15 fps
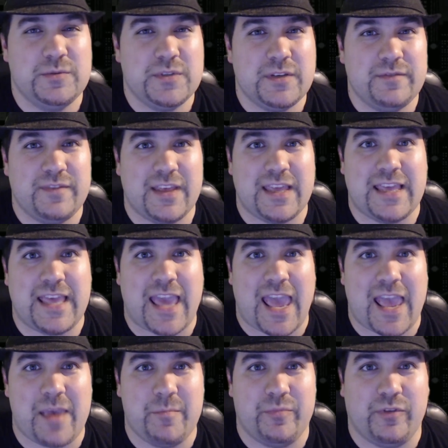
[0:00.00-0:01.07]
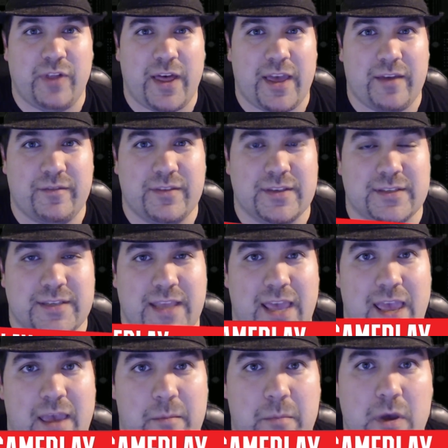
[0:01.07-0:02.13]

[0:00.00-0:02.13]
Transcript: of the gameplay of this game,